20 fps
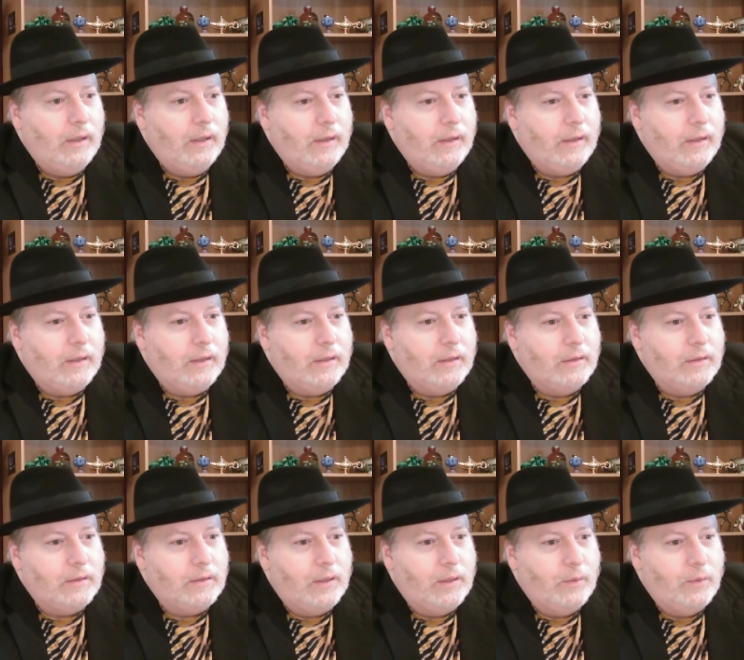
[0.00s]

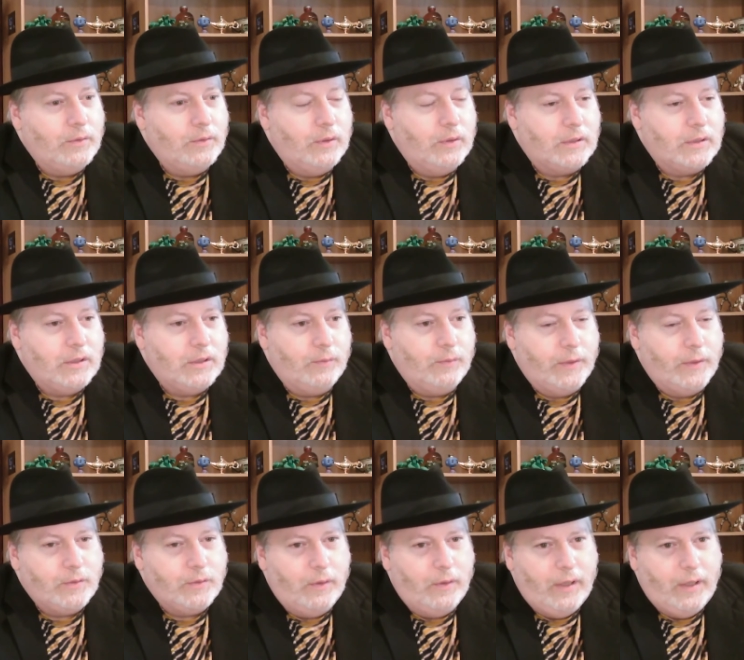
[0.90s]
and they were doing this little
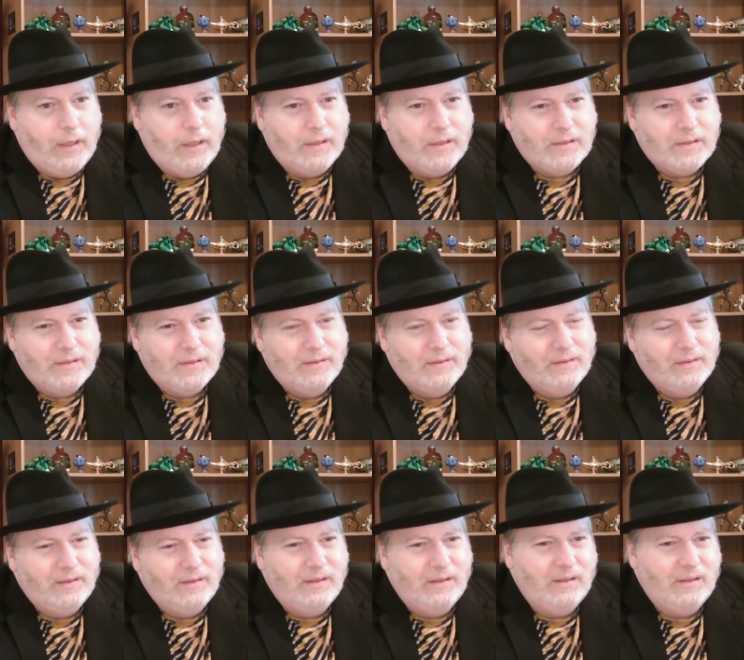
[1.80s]
ritual, and
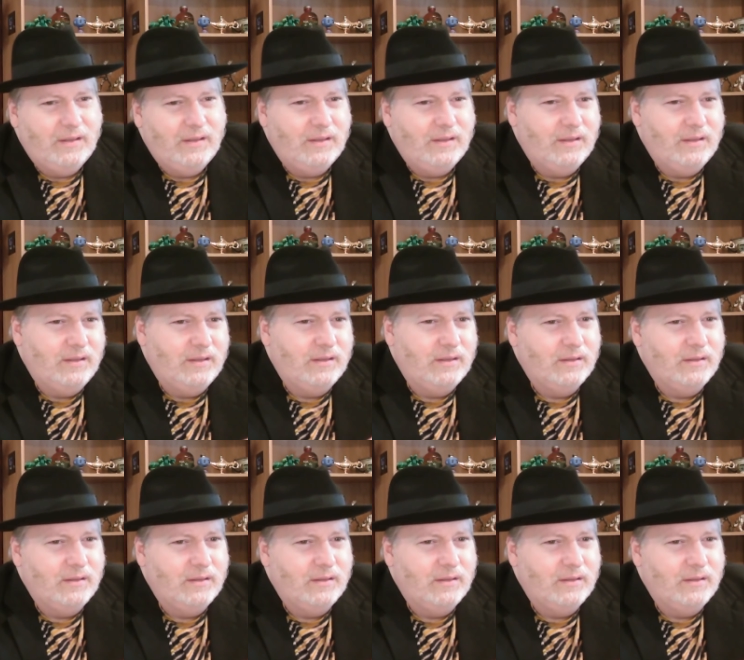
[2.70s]
eh,